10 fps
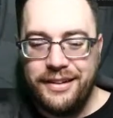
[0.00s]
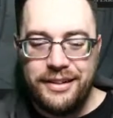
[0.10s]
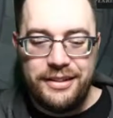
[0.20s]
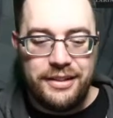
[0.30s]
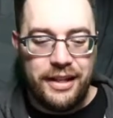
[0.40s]

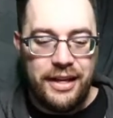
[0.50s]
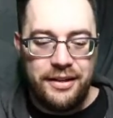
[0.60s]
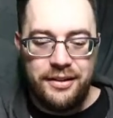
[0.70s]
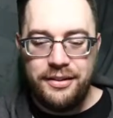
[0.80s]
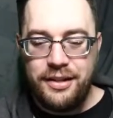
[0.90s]

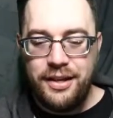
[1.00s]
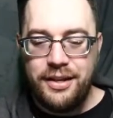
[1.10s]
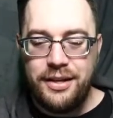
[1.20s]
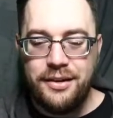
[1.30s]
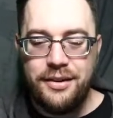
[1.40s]
Land?
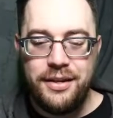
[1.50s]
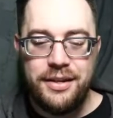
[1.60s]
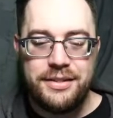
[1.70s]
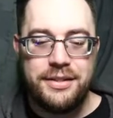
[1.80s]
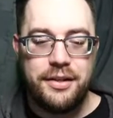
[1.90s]
Not
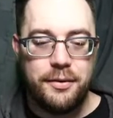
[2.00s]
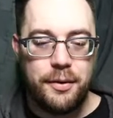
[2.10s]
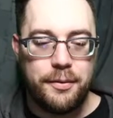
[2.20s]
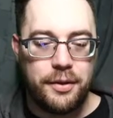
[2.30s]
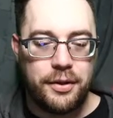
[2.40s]
necessarily what
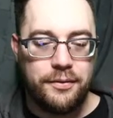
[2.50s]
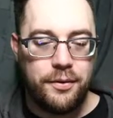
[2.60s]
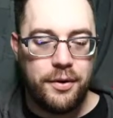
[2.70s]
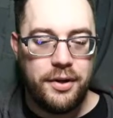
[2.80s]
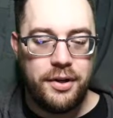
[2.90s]
we were looking
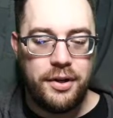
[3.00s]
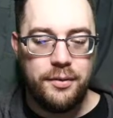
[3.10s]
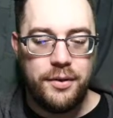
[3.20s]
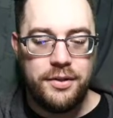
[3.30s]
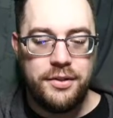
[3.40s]
for.
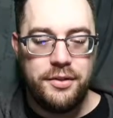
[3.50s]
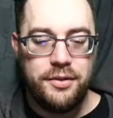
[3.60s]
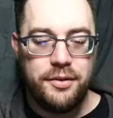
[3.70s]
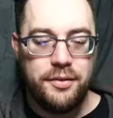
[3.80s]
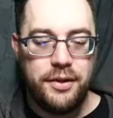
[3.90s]
1, 2,
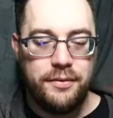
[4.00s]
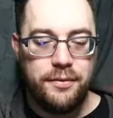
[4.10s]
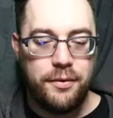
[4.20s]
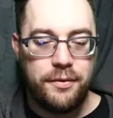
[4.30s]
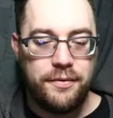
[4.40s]
3,
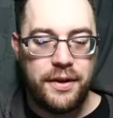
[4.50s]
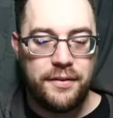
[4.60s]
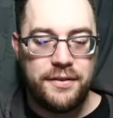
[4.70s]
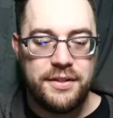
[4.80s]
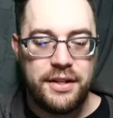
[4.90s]
4, 5,
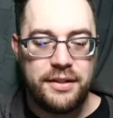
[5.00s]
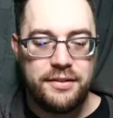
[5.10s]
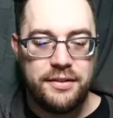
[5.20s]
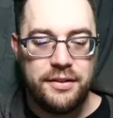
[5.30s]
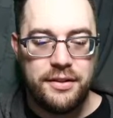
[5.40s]

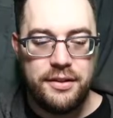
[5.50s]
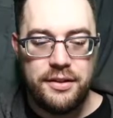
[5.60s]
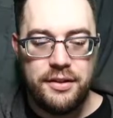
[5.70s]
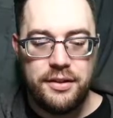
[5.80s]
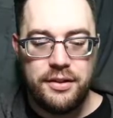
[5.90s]
6.
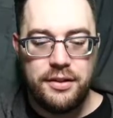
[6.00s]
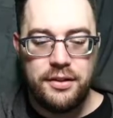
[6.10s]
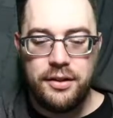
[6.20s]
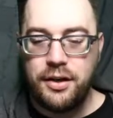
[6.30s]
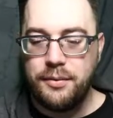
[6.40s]

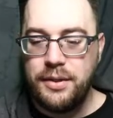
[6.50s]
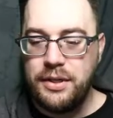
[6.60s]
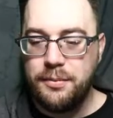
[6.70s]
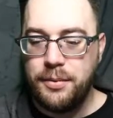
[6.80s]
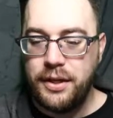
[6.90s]
All right, we need
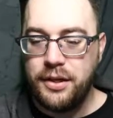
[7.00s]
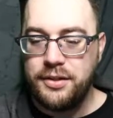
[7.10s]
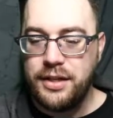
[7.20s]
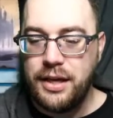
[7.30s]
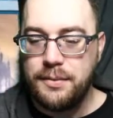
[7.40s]
to play an
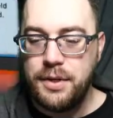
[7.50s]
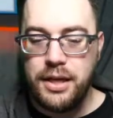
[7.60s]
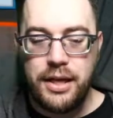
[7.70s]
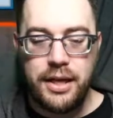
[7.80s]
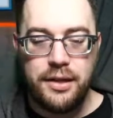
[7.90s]
untapped
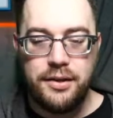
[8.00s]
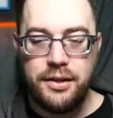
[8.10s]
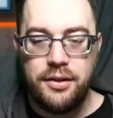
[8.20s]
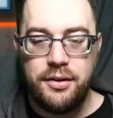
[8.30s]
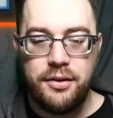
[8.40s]
land
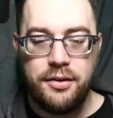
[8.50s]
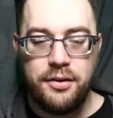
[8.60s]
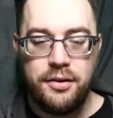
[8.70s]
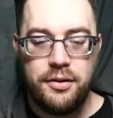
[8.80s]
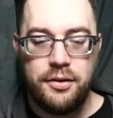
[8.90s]
here.
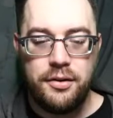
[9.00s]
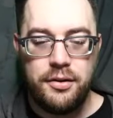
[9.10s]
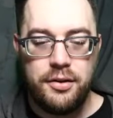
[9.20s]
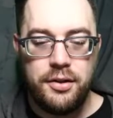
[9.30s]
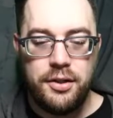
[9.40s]

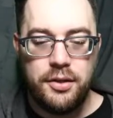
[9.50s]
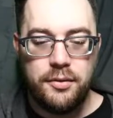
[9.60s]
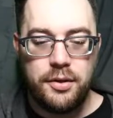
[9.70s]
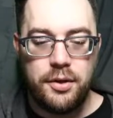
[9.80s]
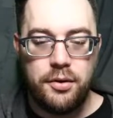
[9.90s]

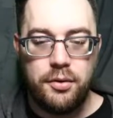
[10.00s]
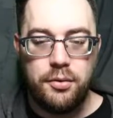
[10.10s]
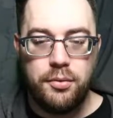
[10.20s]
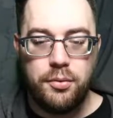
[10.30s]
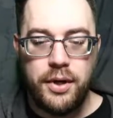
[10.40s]
Go
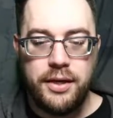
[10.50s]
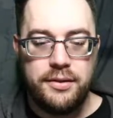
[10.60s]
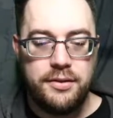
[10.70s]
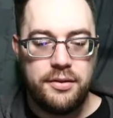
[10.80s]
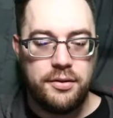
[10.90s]
white,